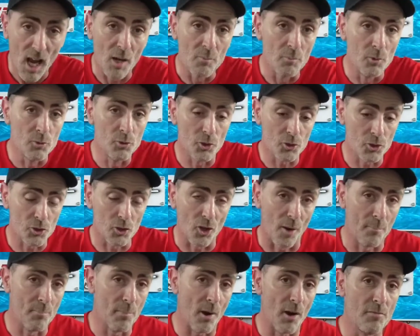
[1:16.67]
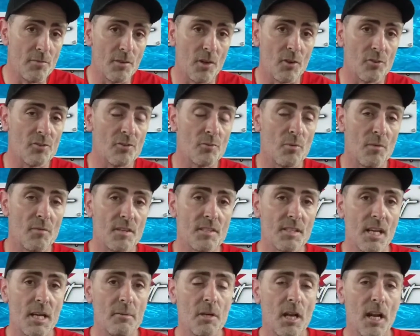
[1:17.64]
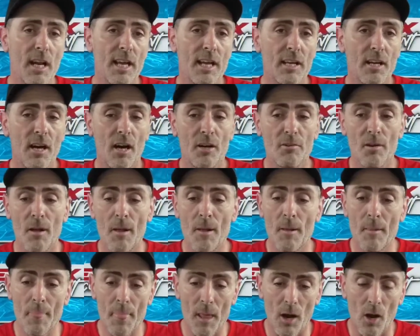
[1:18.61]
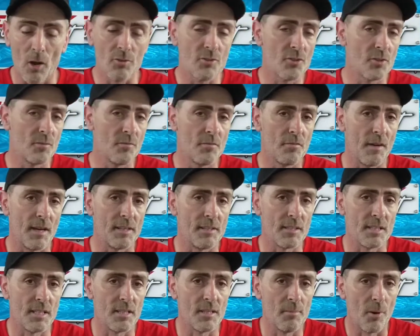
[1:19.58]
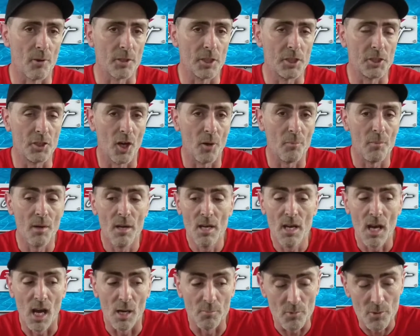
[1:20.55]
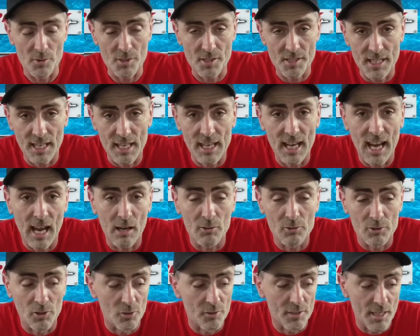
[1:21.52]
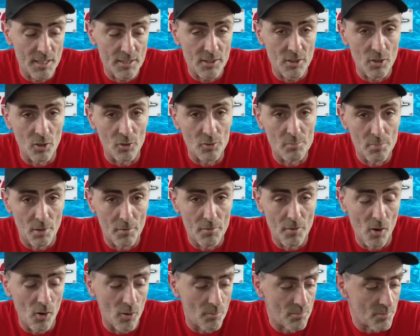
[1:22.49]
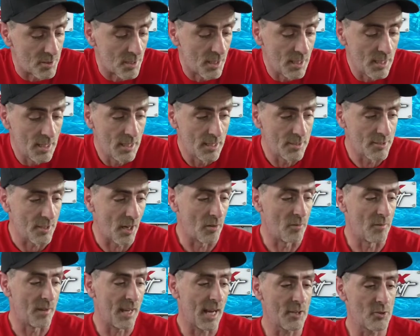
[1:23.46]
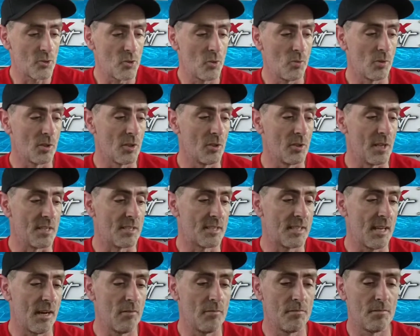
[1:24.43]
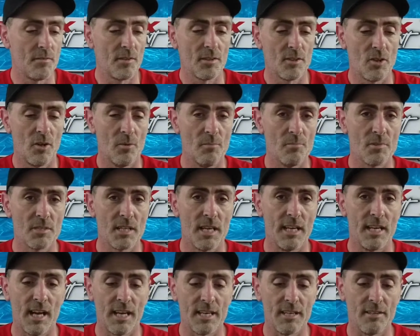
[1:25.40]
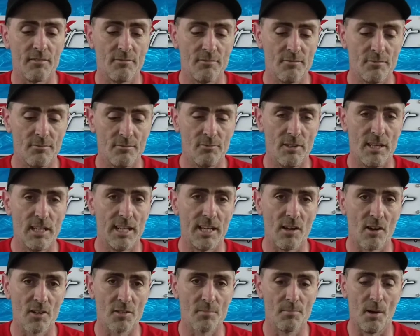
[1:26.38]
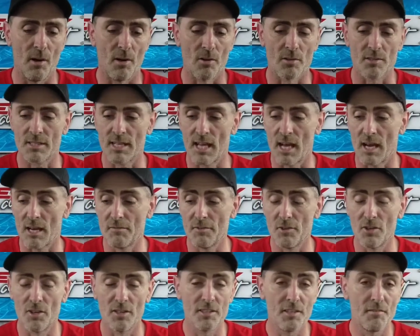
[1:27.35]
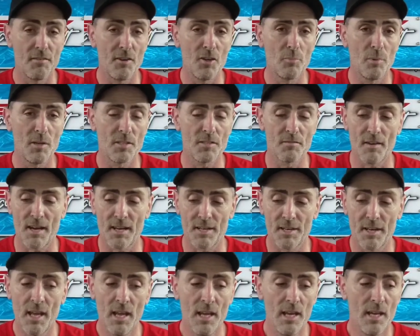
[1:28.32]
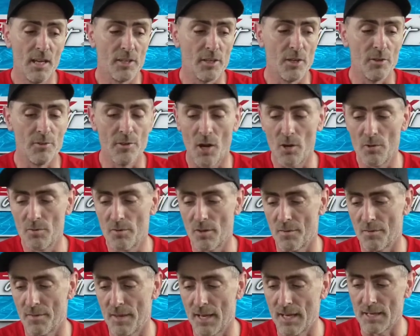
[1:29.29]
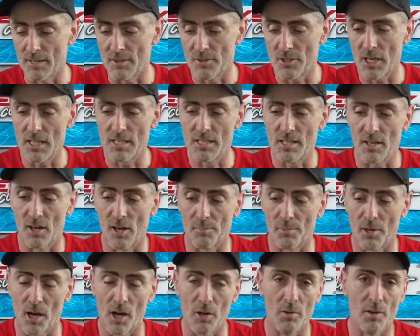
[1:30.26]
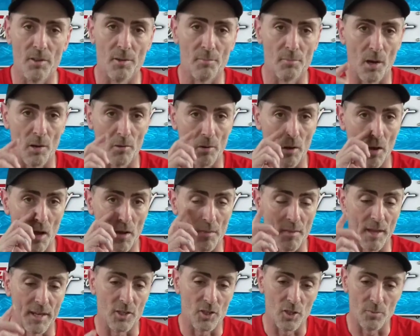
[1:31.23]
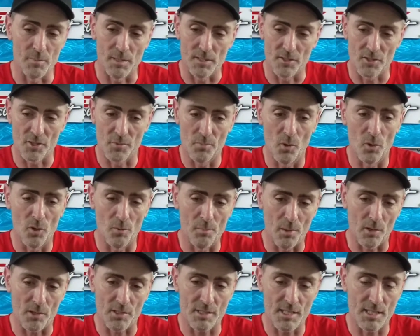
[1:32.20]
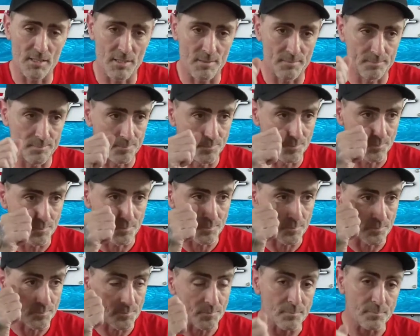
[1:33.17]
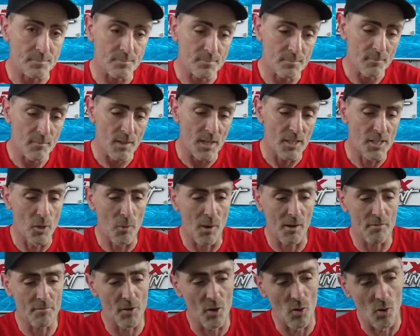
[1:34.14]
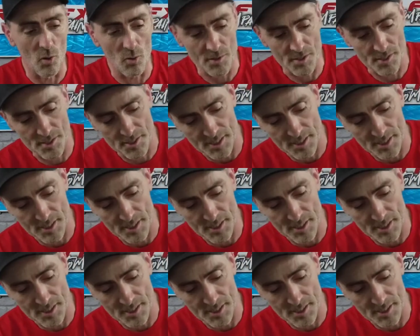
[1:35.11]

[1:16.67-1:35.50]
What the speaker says: and we'll just try both guns with the same clear coat on some fenders in the body shop, and we'll see how good this gun performs. So the actual gun itself comes in a really nice box. Now if you're a devilbiss fan, you know that the GTI Pro and the Pro Lite, they come in the smaller boxes. You have your